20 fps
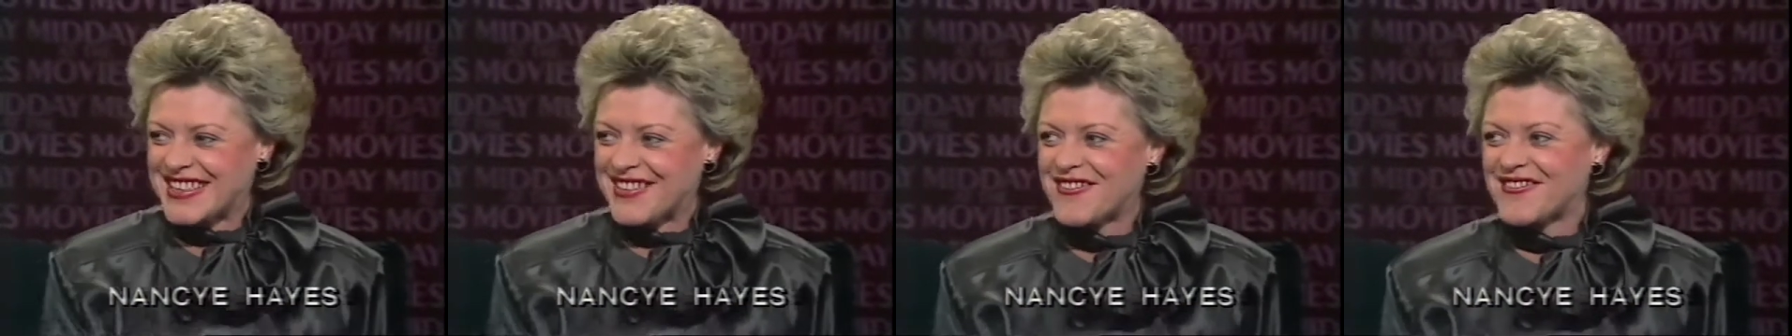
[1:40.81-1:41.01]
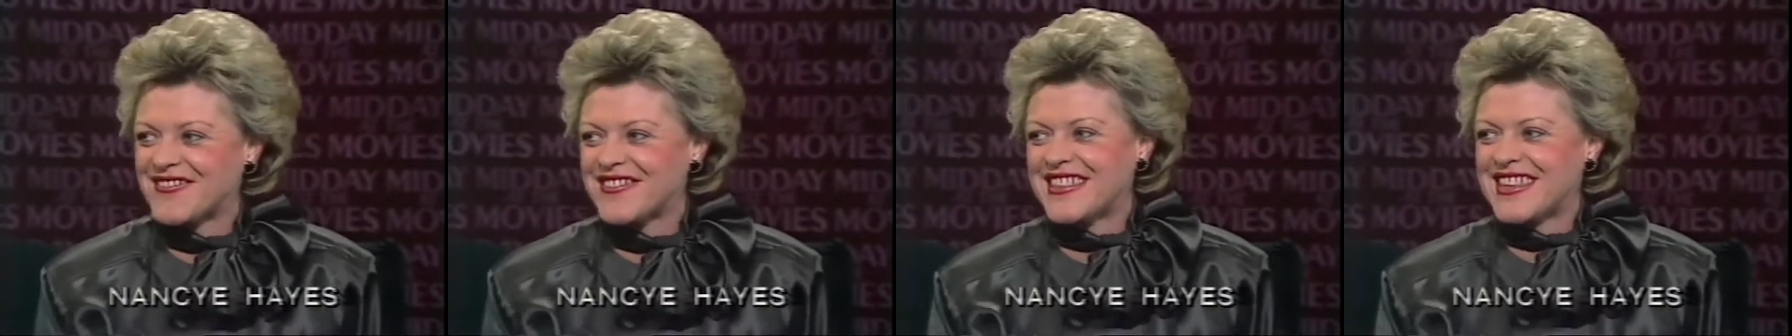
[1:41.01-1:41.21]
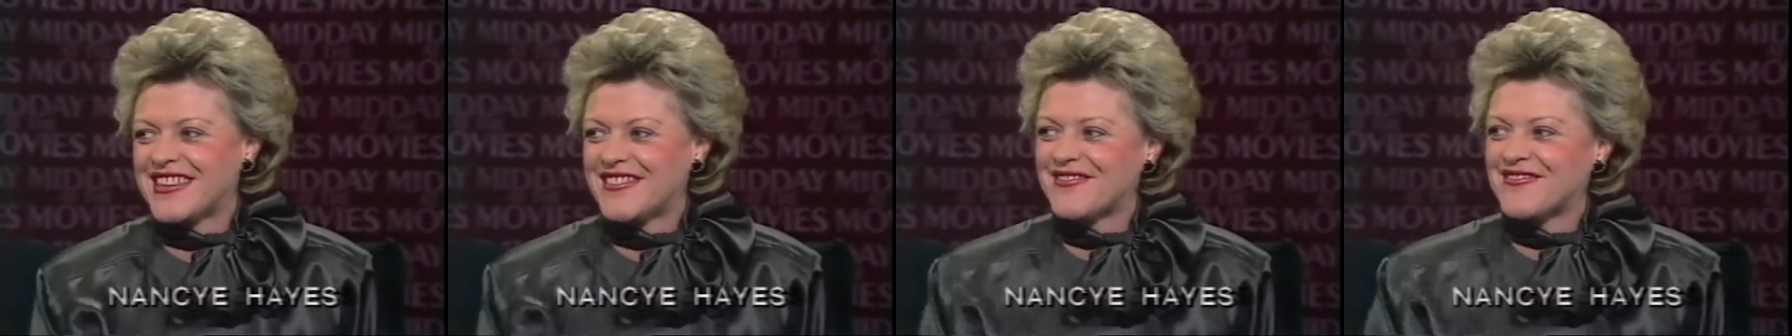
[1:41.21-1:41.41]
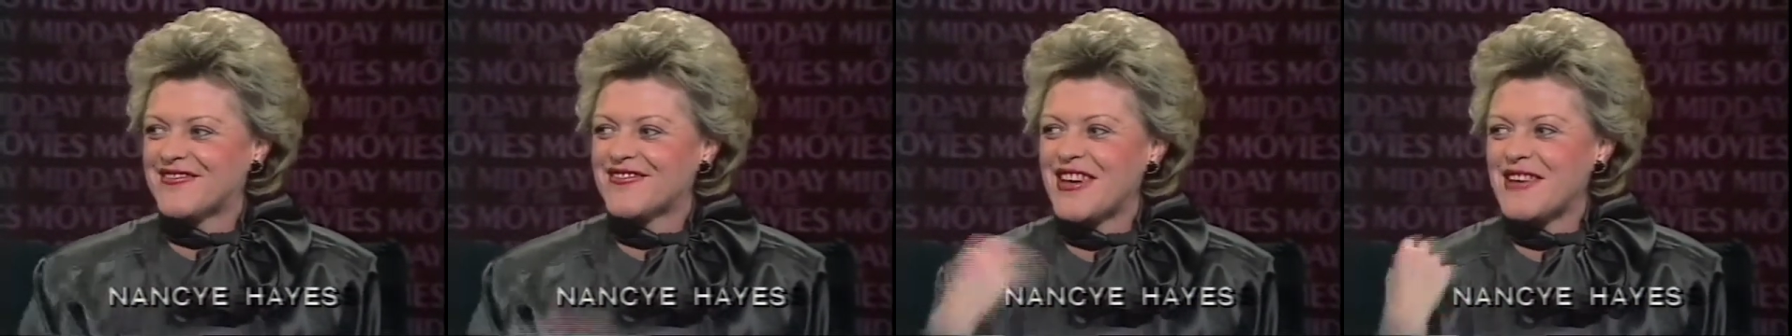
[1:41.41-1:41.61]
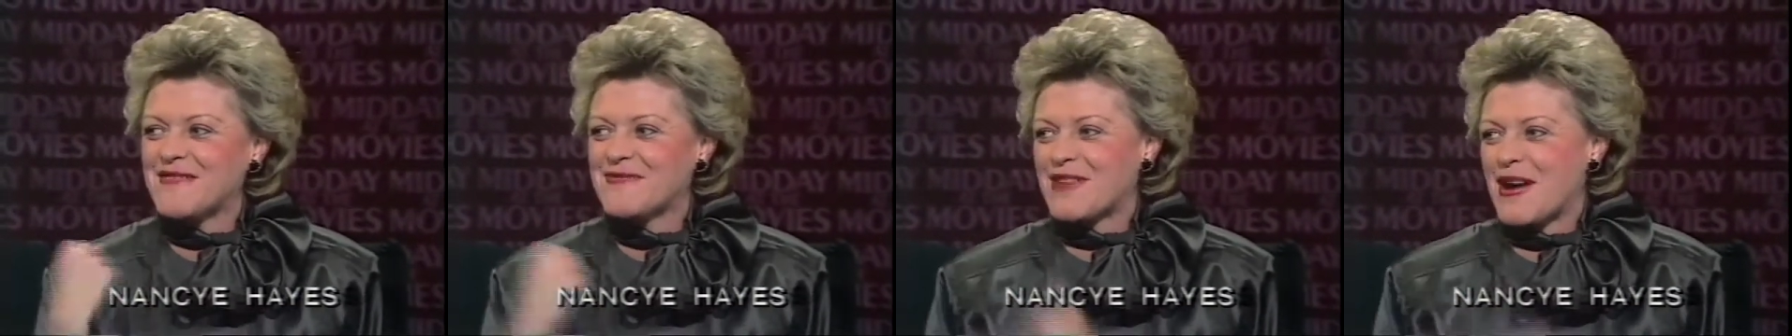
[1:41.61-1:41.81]
and the
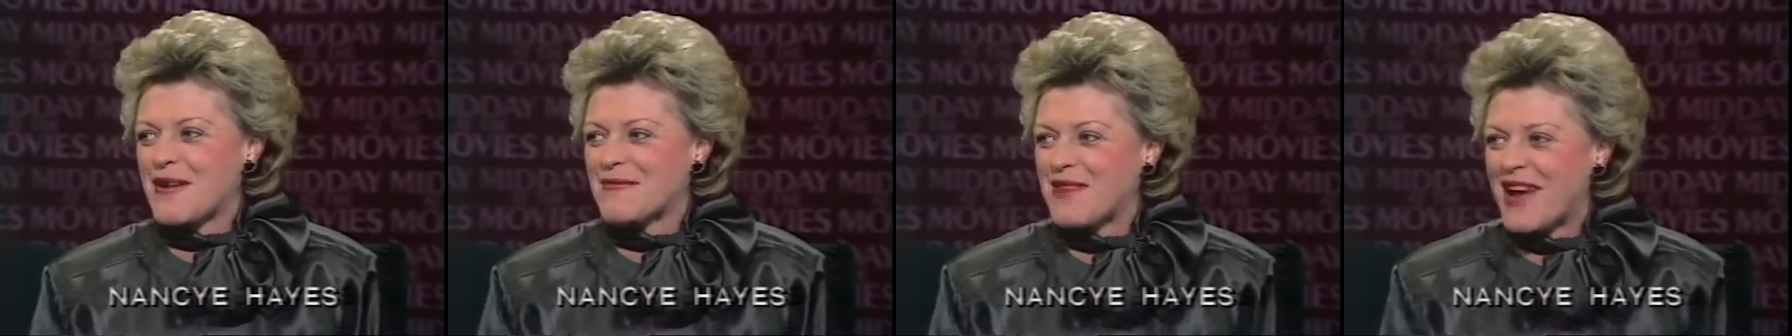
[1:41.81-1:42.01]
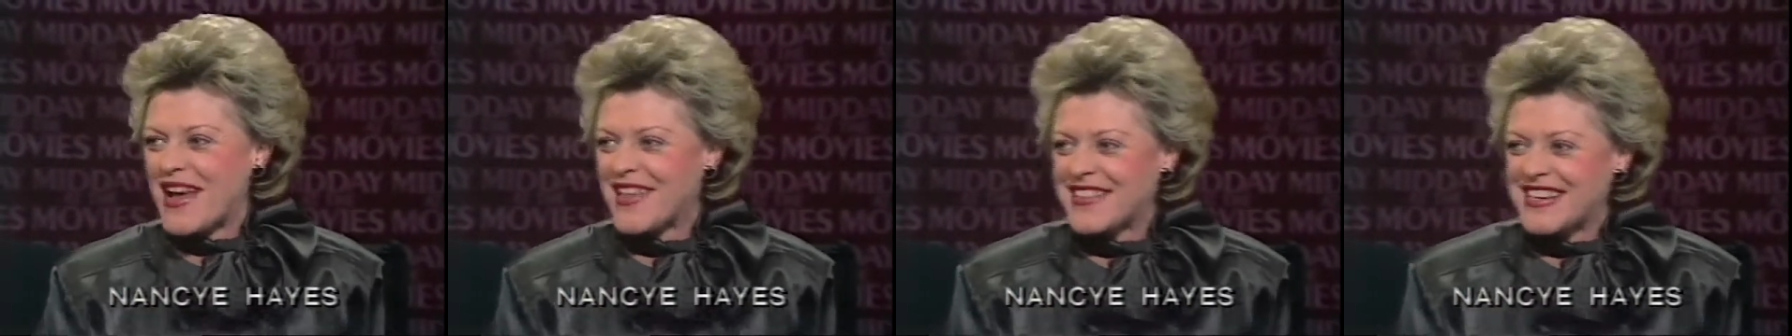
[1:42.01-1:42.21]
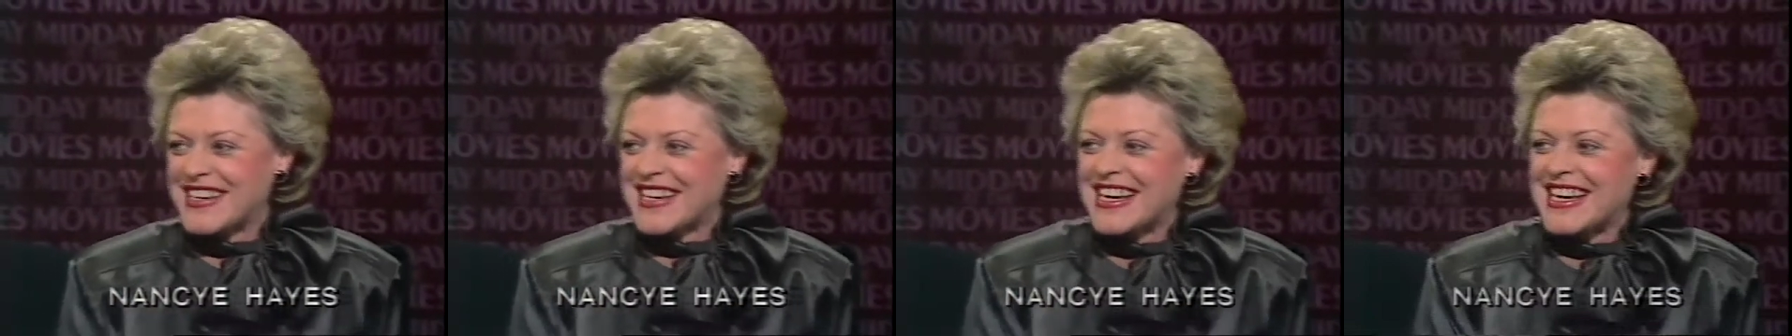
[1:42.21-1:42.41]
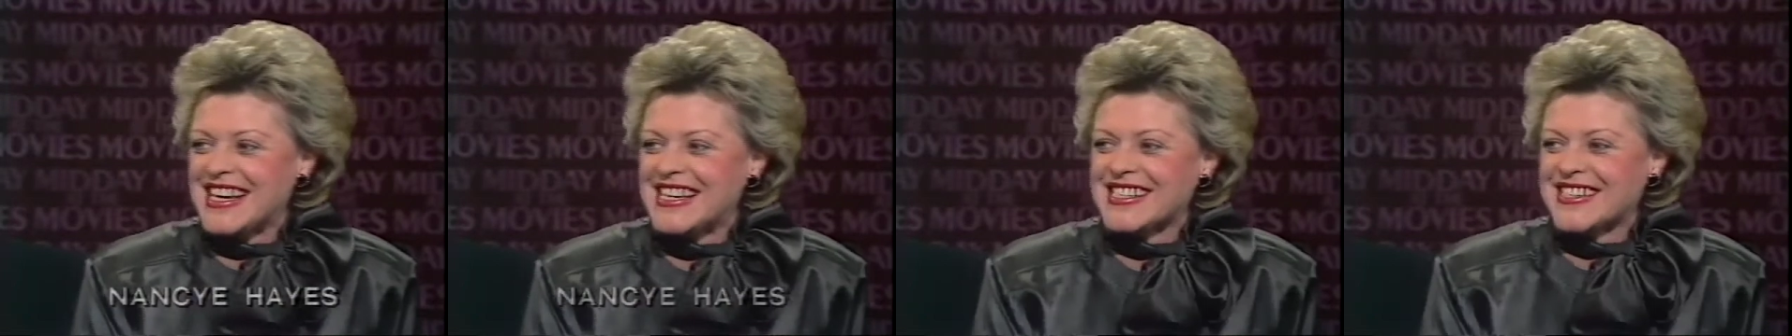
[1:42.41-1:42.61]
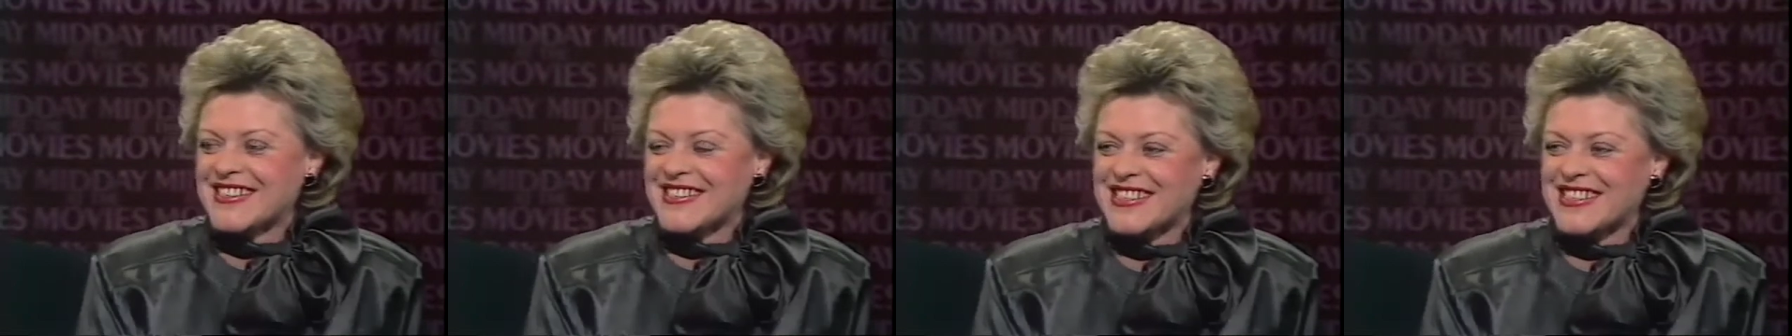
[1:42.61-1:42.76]
feet were up round the knees,